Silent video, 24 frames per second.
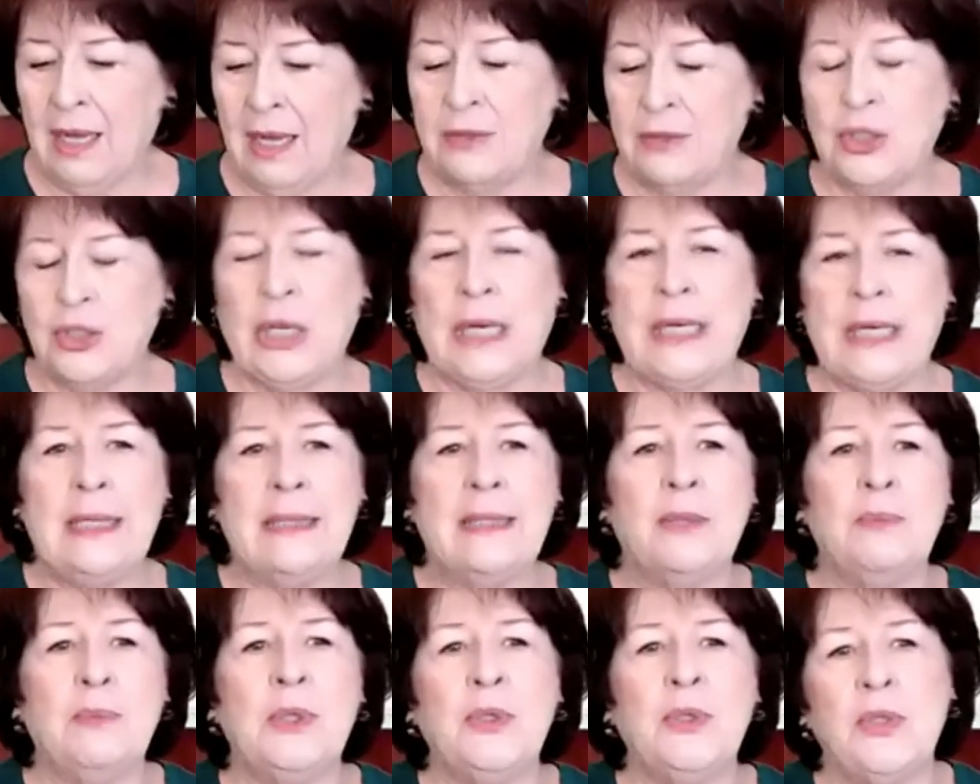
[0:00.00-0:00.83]
Chinese
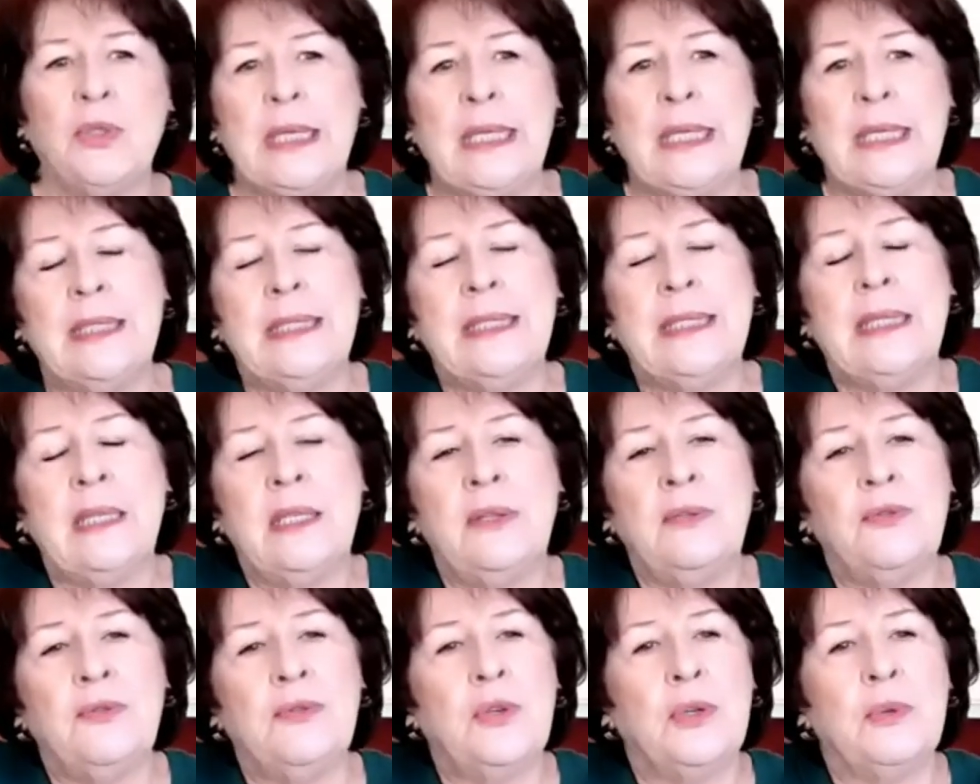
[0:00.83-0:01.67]
have been drinking
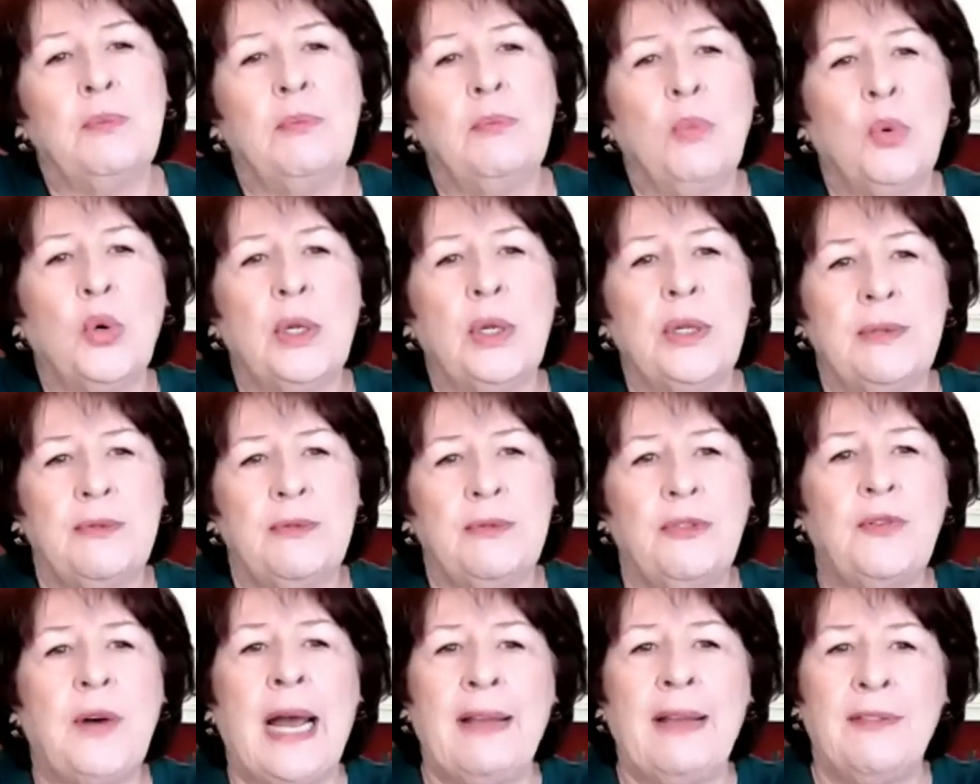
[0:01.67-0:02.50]
tea for more than
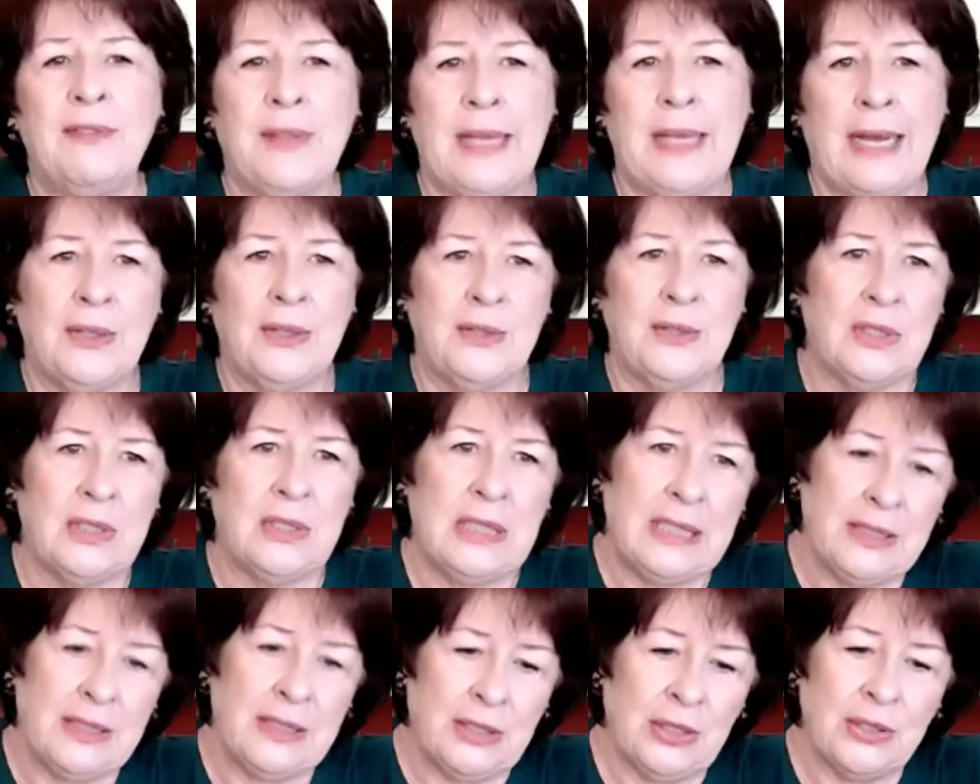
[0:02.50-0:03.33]
5,000
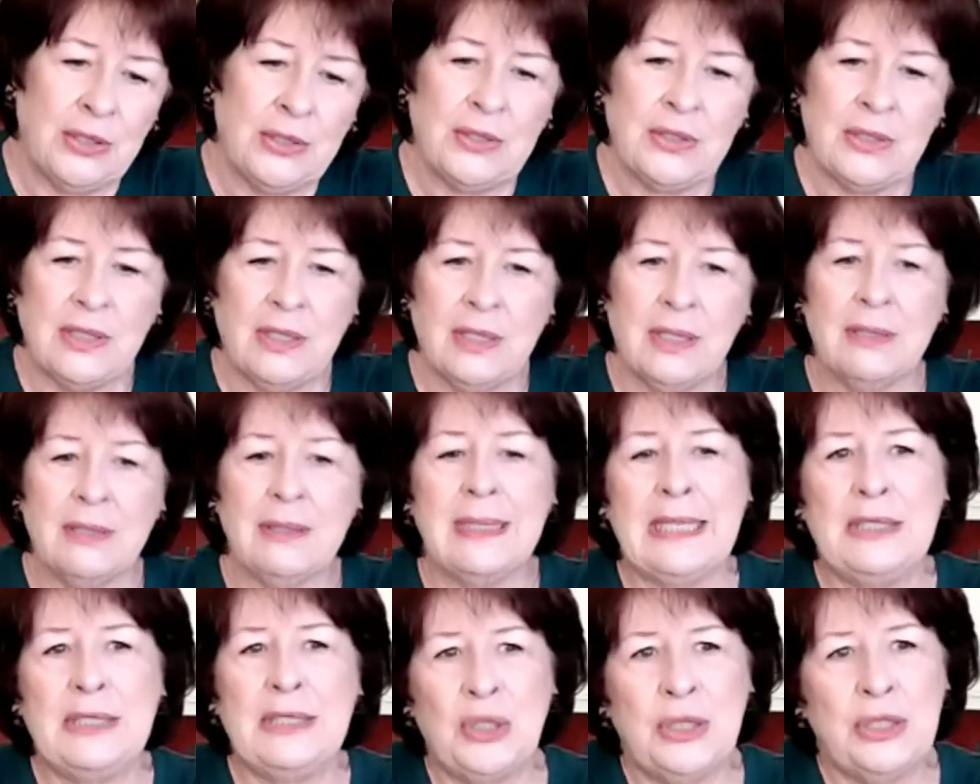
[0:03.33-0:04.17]
years. The
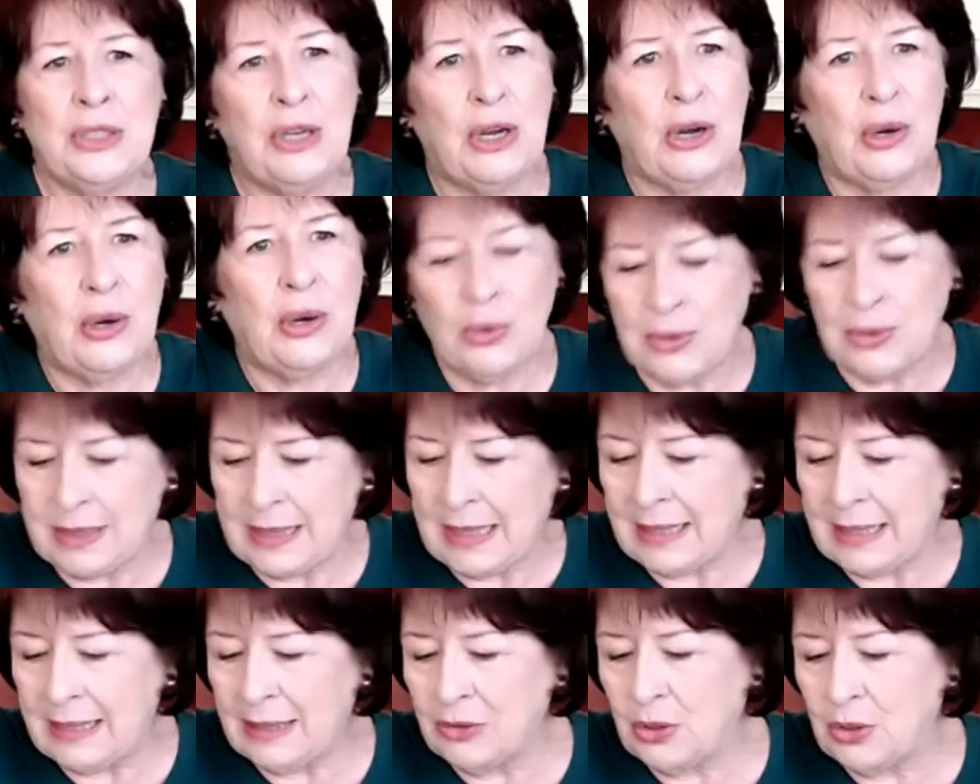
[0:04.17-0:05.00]
legend goes
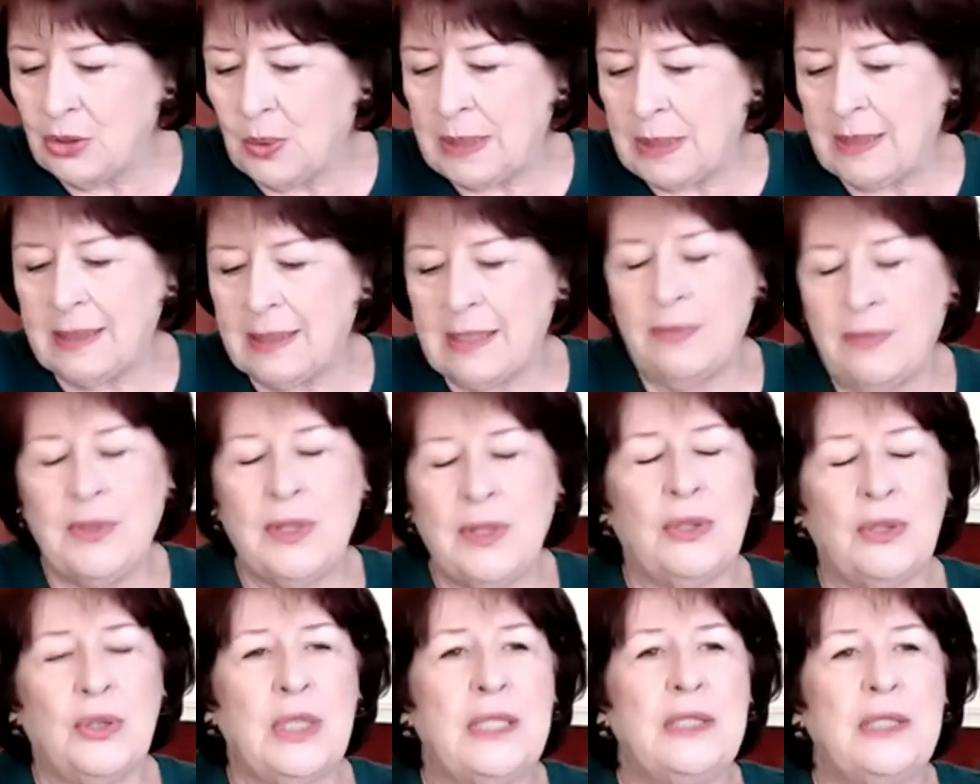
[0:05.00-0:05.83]
that in
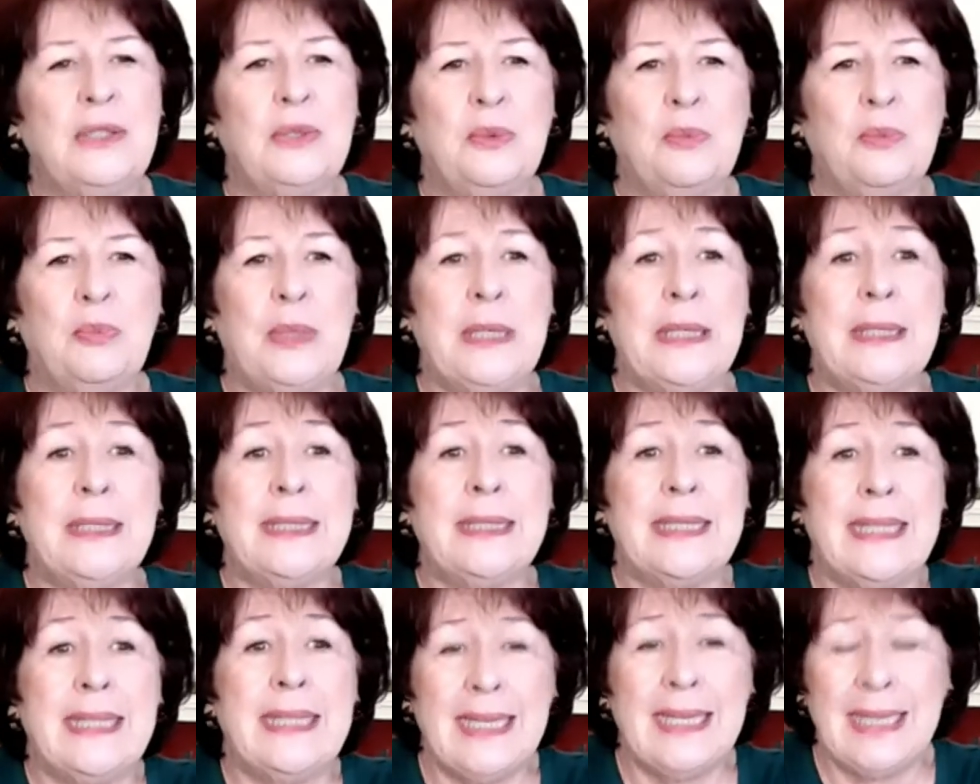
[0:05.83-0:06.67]
2732
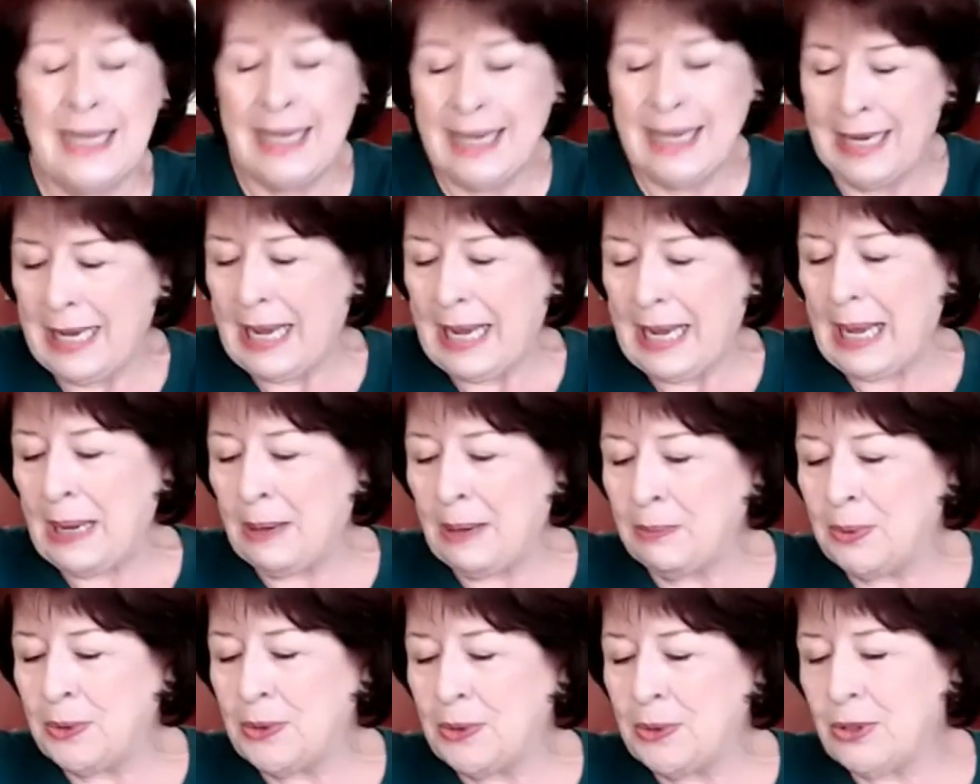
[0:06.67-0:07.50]
BC,
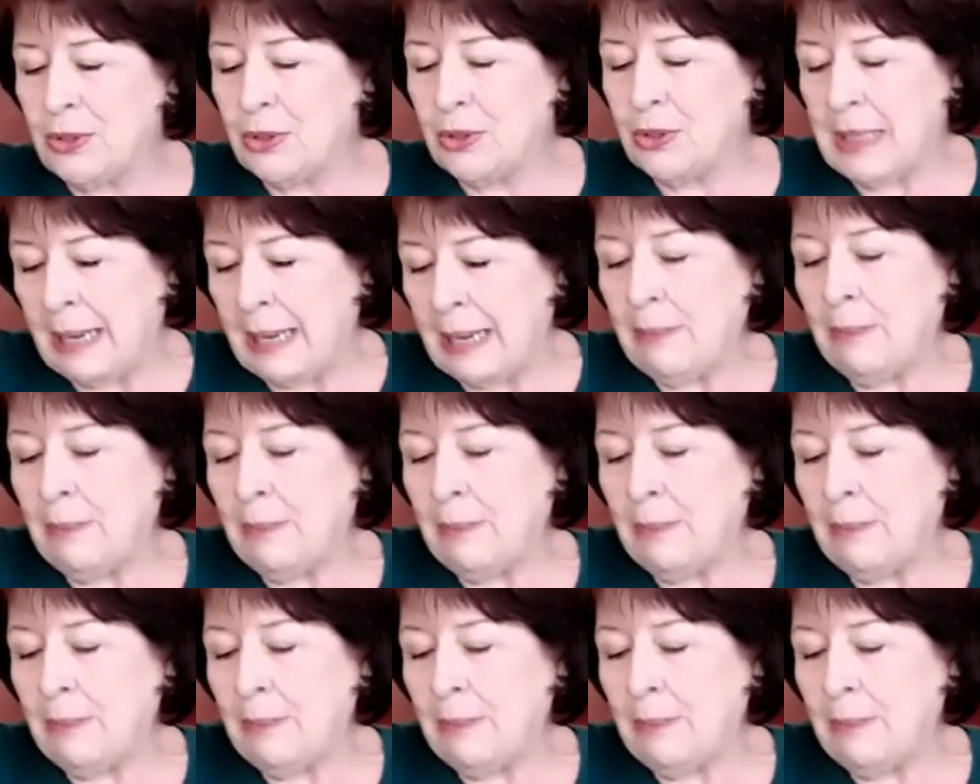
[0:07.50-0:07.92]
Emperor